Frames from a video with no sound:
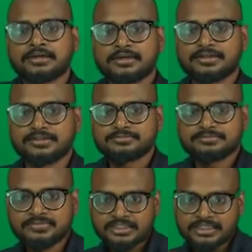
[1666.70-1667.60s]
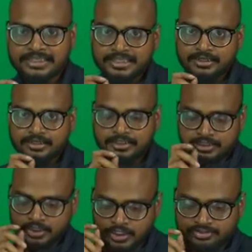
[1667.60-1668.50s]
uh, they are,
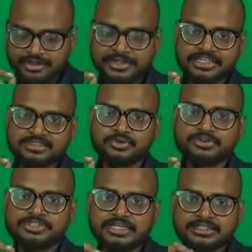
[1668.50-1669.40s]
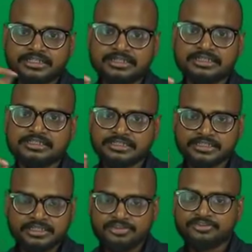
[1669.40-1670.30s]
every textbook which actually tells
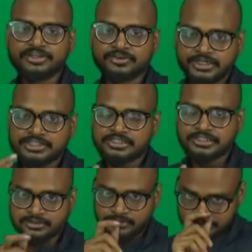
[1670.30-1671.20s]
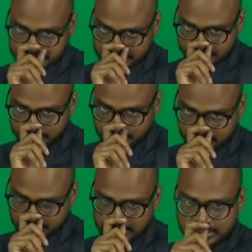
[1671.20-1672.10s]
every video actually you listen to
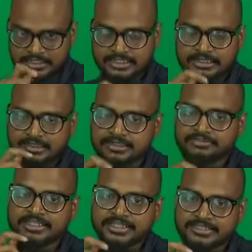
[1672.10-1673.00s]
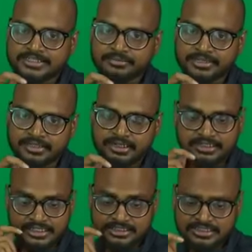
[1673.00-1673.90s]
they tell it in very easier manner and
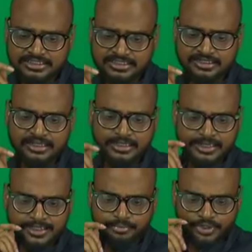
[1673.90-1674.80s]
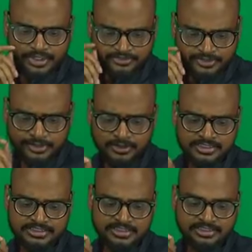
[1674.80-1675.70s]
they are easier and important if you learn
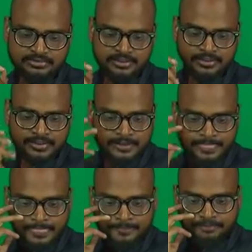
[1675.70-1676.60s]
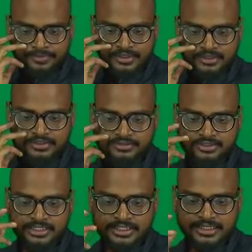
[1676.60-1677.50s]
these things uh,
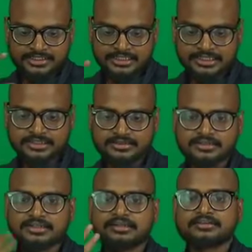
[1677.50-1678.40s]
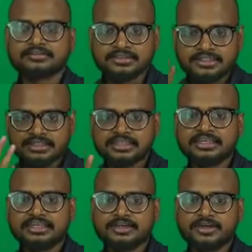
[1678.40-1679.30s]
you can actually
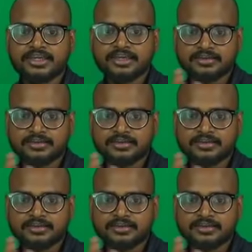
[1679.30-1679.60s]
see okay